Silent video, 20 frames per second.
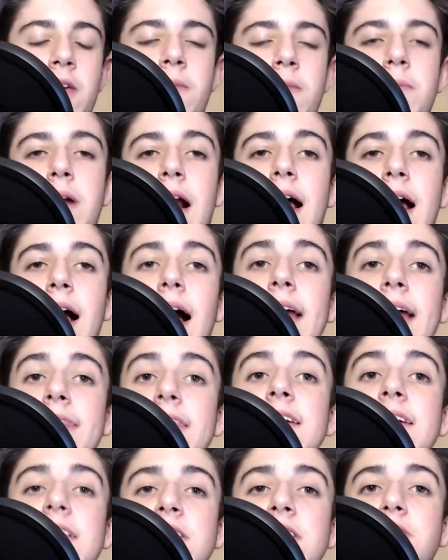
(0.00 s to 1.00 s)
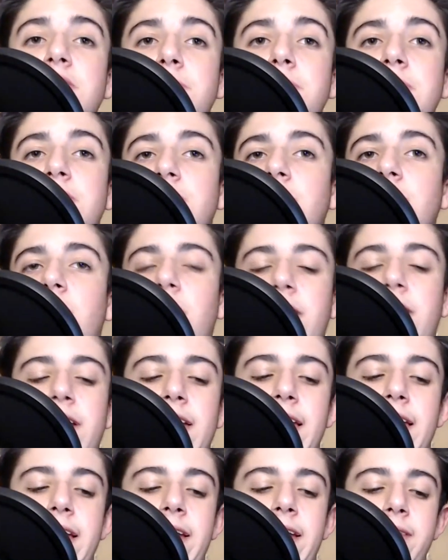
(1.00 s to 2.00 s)
but I think he should be
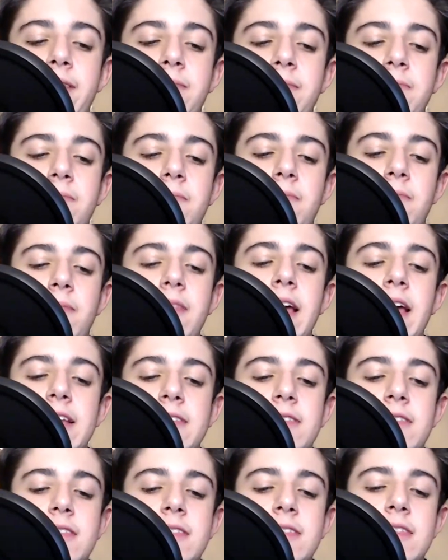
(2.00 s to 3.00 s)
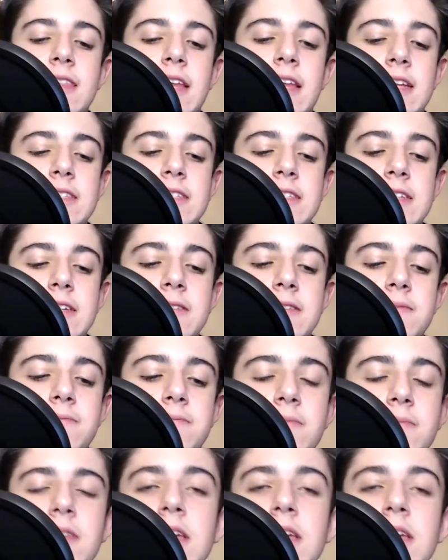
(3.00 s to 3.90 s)
starting, and that's it.